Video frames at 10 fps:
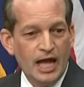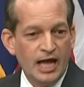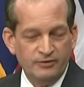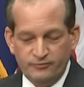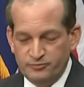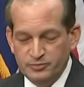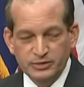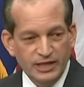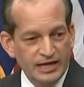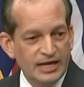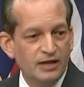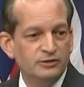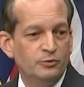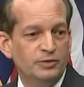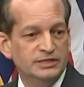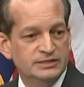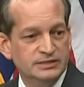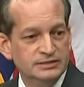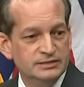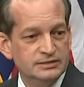I've laid out the
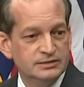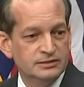reasons